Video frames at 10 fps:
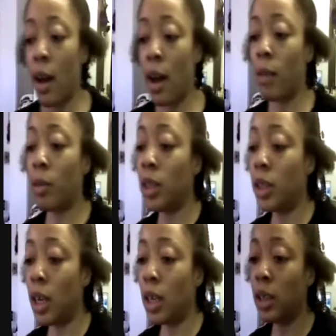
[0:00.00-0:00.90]
And I'm going to
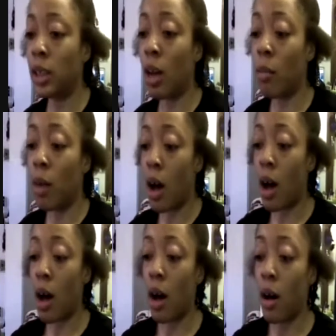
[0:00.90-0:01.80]
take some
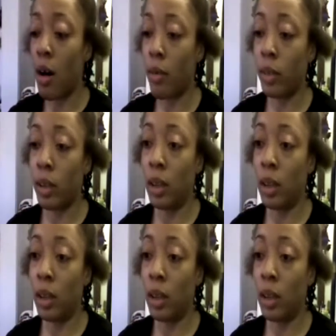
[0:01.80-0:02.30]
of